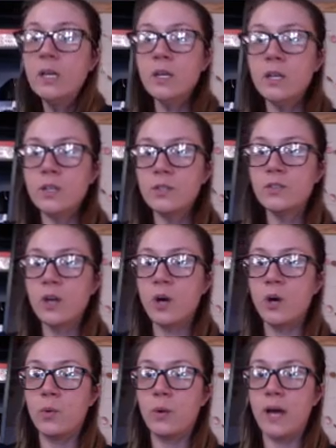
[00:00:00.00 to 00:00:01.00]

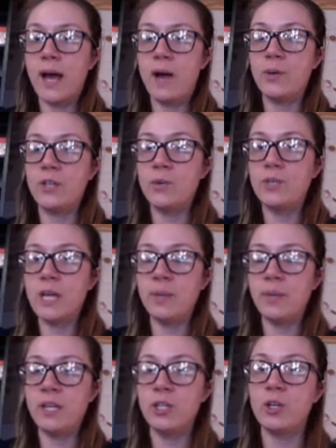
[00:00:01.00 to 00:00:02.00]
So how you
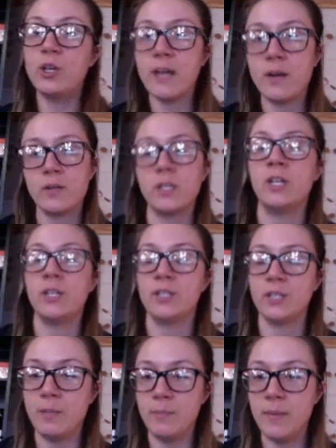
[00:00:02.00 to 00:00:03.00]
type it in your calculator is
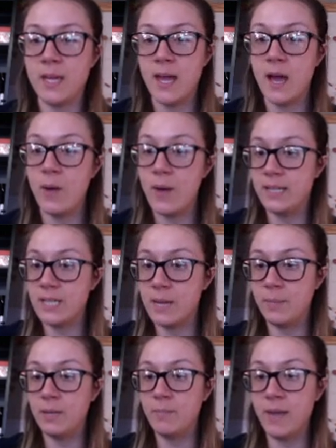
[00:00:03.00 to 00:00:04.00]
going to be how I
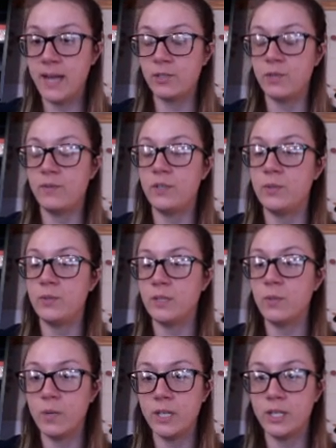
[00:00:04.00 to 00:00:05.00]
type it in mine. So if you're using
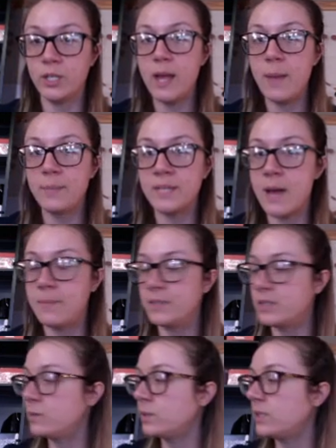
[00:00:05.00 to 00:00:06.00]
the one on your laptop,
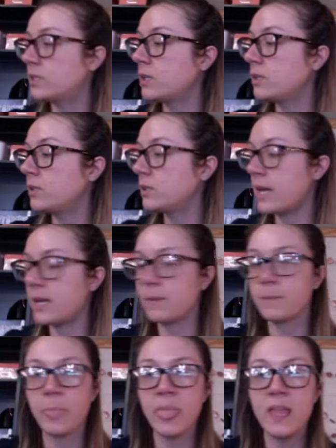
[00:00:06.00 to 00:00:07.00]
this is what it's going to look like.
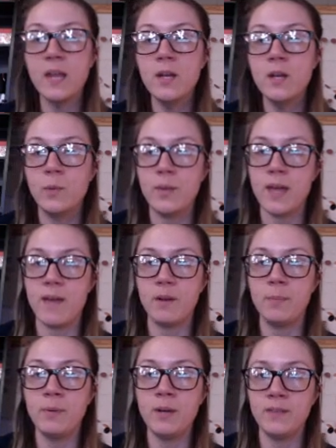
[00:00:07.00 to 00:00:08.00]
We have
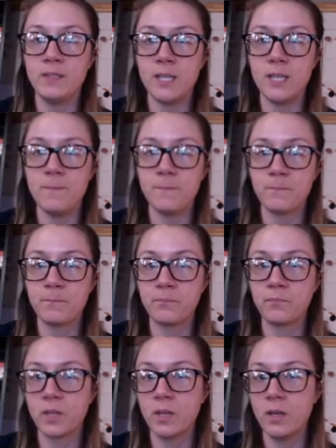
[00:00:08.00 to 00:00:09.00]
our parenthesis.
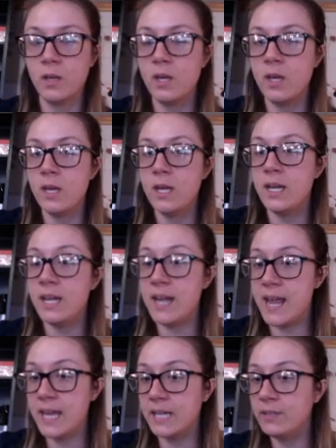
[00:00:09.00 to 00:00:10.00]

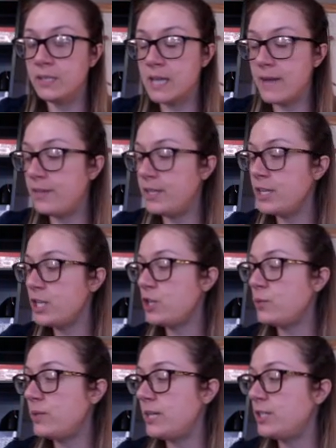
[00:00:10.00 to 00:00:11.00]
Negative 11,
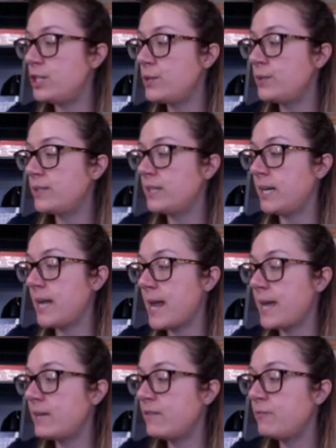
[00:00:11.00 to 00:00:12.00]
you need to use the
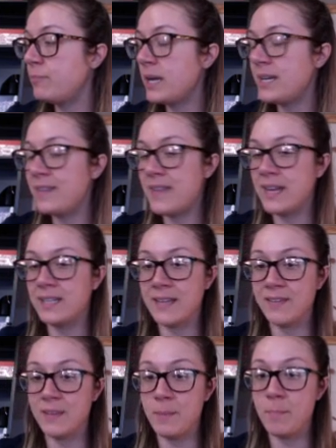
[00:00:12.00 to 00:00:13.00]
negative button that is
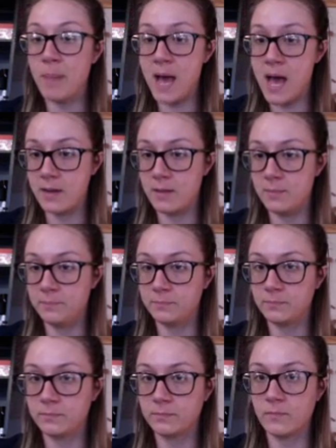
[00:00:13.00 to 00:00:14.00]
at the bottom.
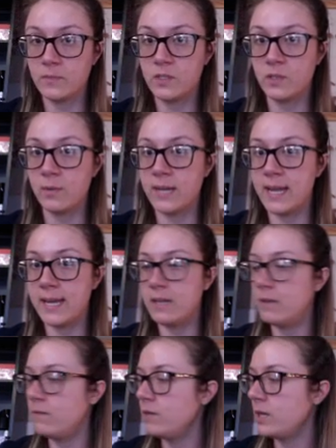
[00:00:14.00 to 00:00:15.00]
So
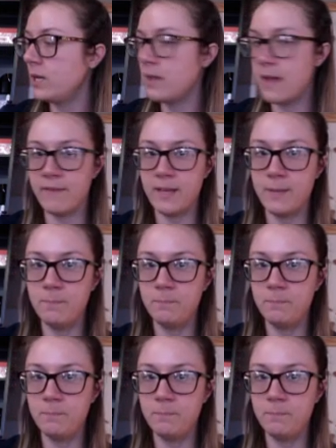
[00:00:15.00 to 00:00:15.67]
negative 11.